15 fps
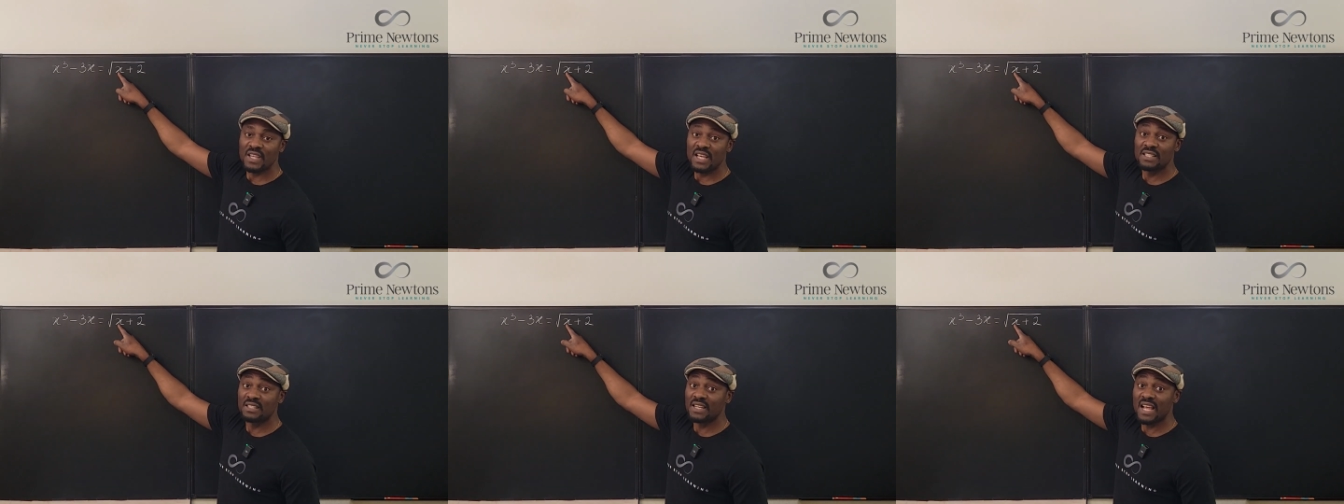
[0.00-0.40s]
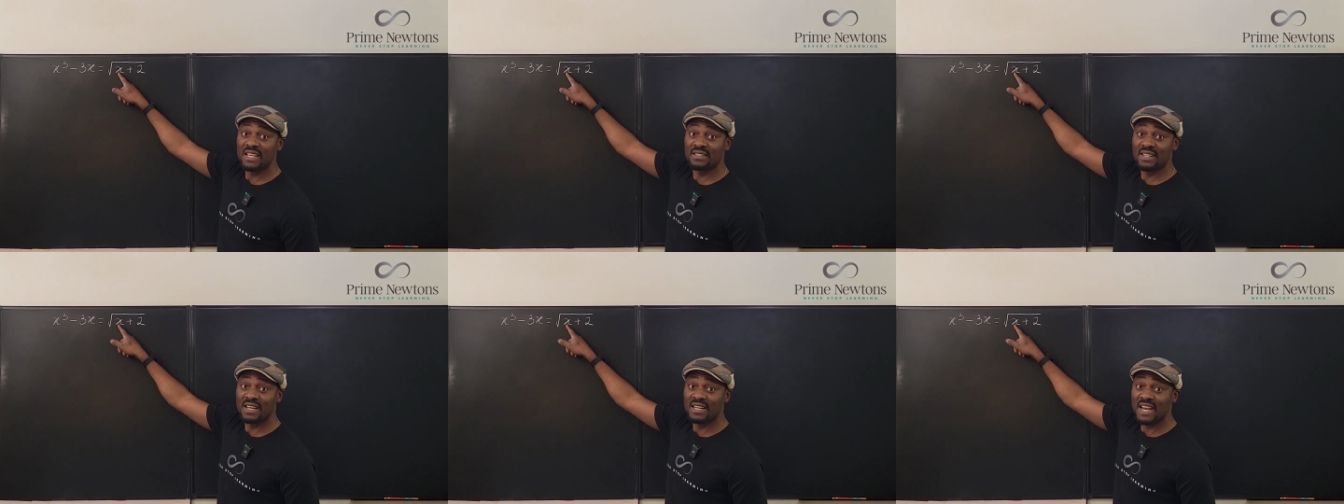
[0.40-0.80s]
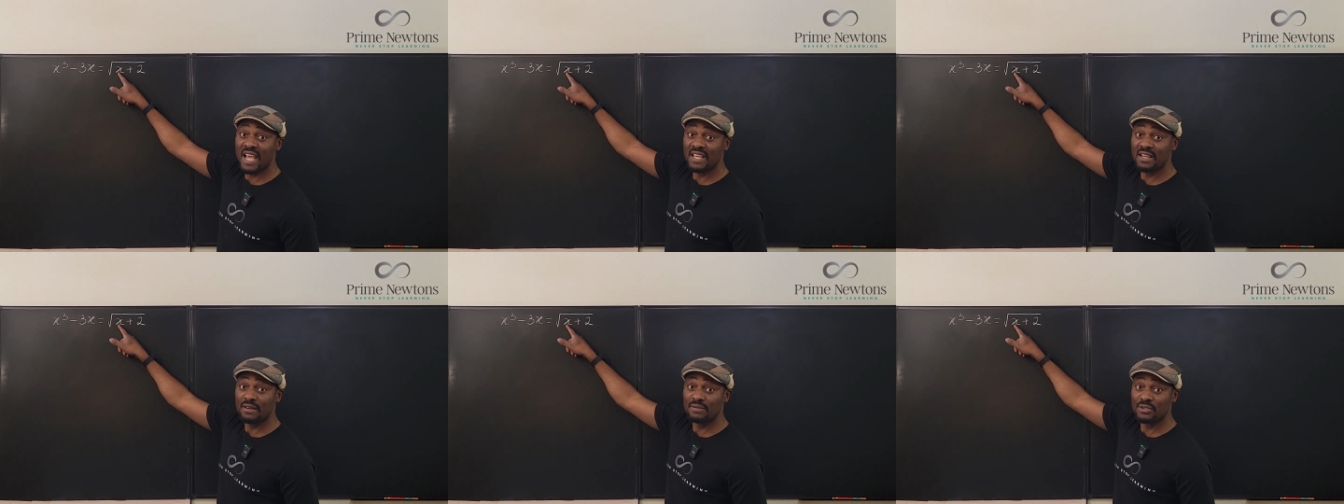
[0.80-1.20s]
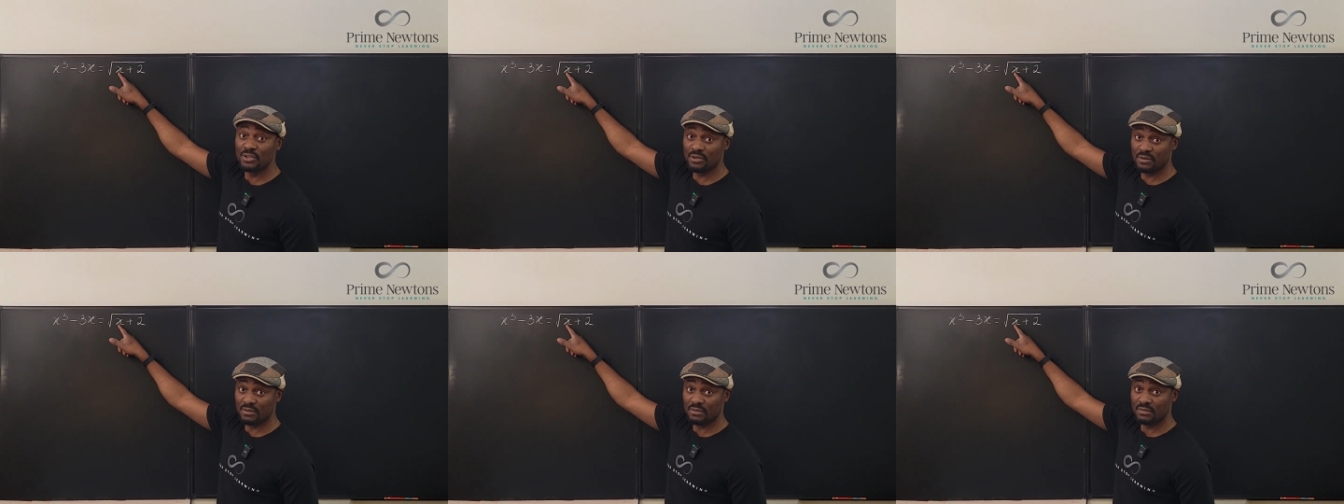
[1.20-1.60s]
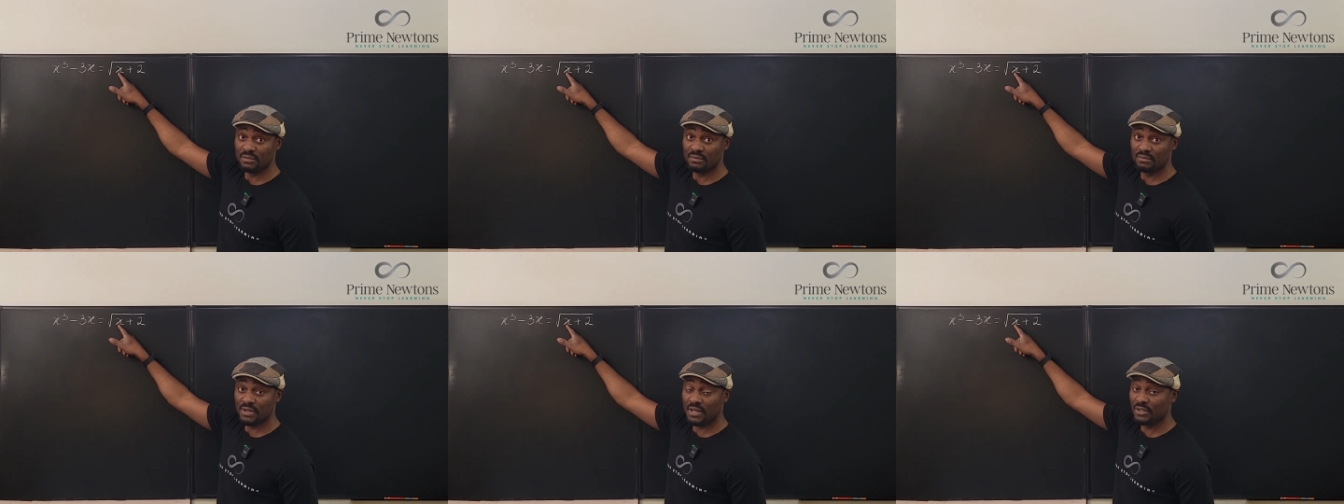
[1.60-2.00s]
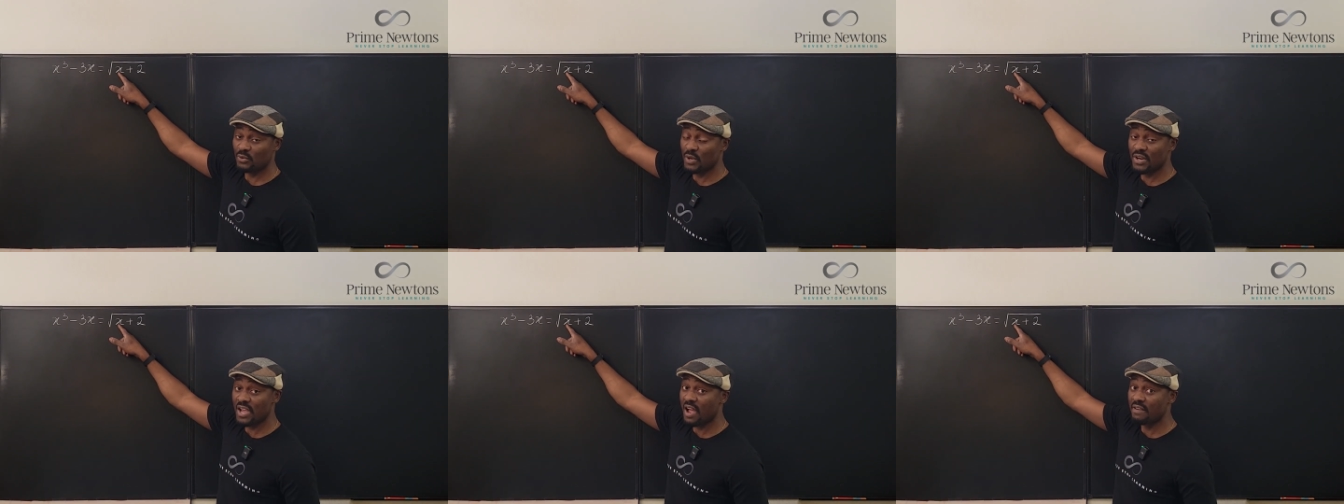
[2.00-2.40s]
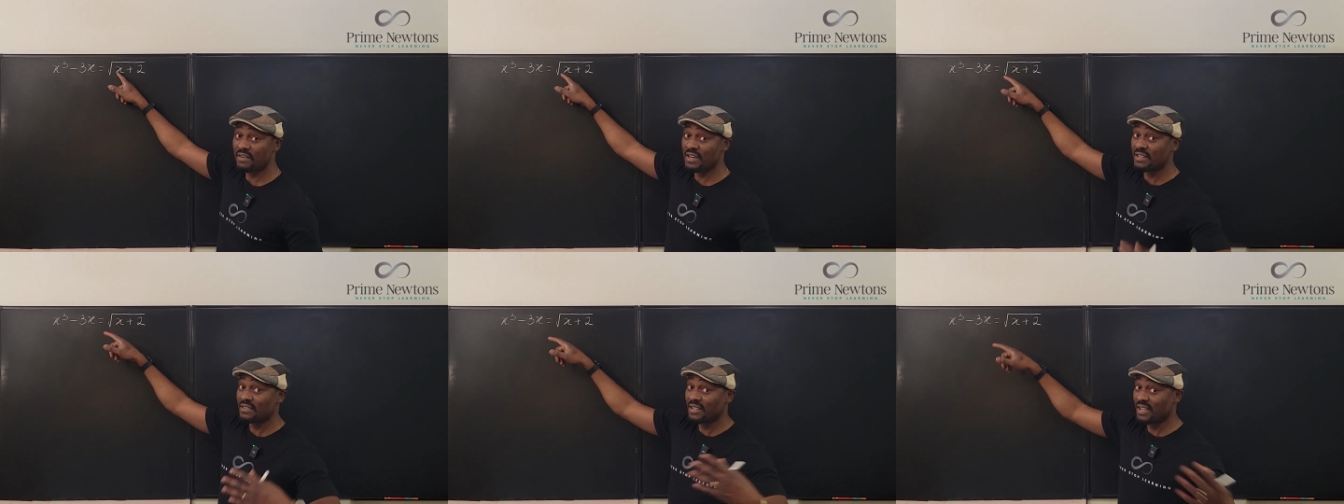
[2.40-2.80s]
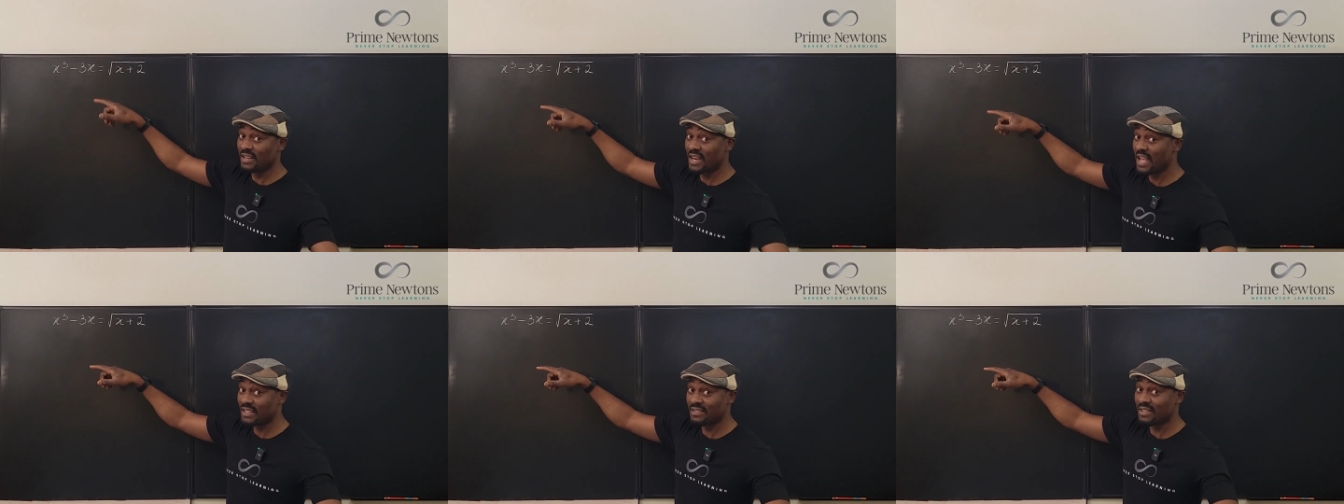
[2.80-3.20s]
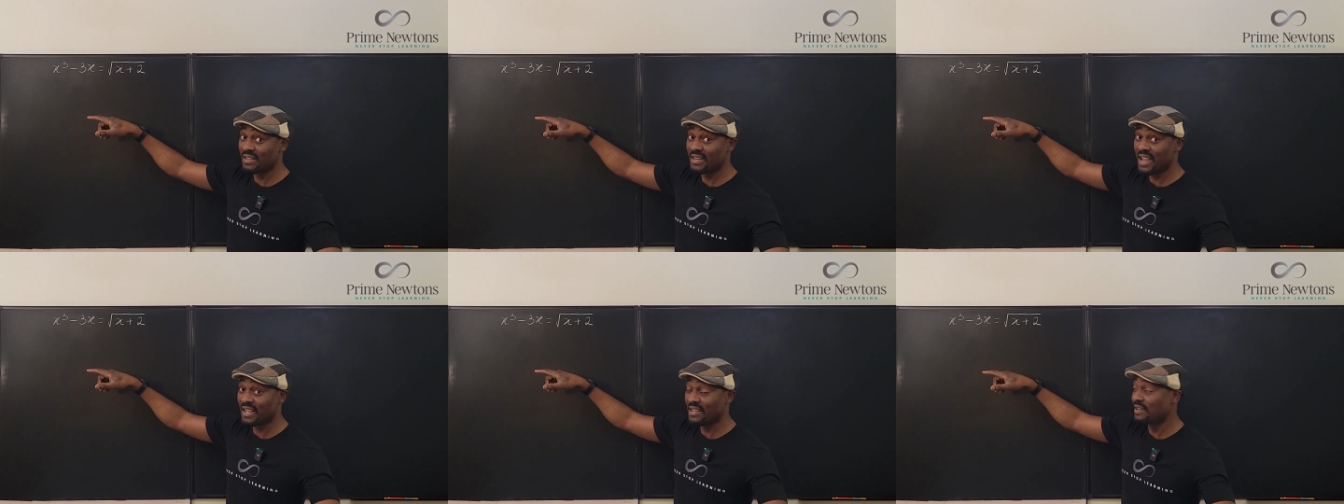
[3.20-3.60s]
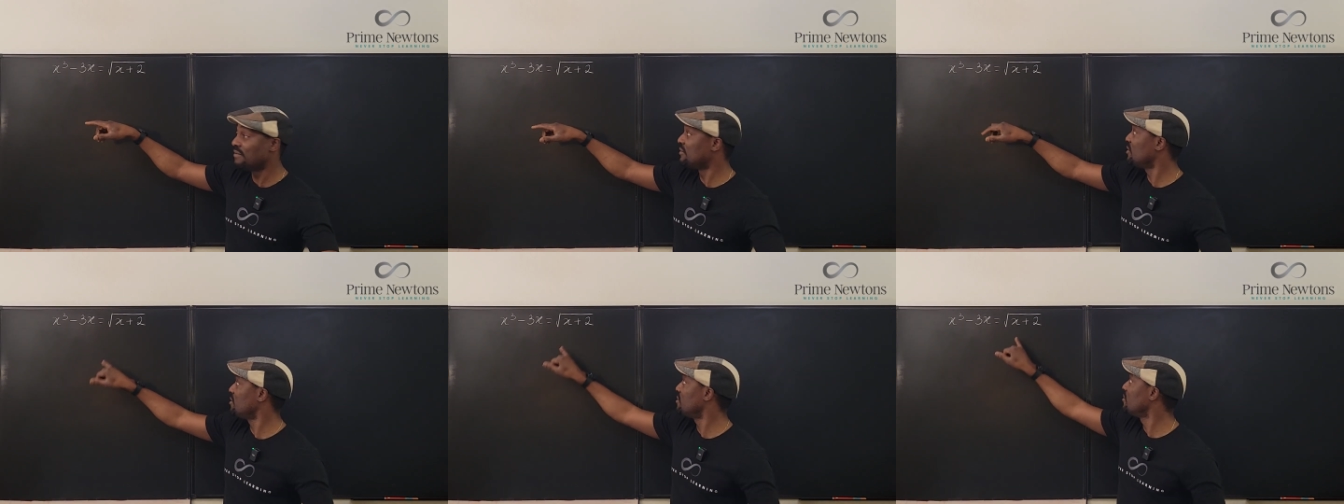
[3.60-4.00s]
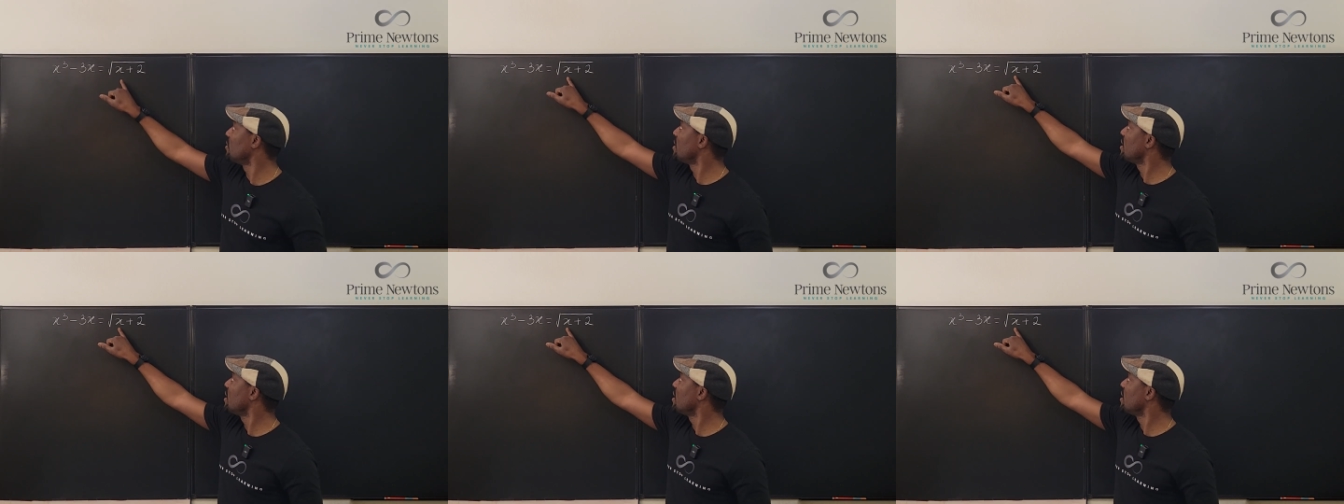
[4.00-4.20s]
is less than negative 2. Because when you have anything less than negative 2,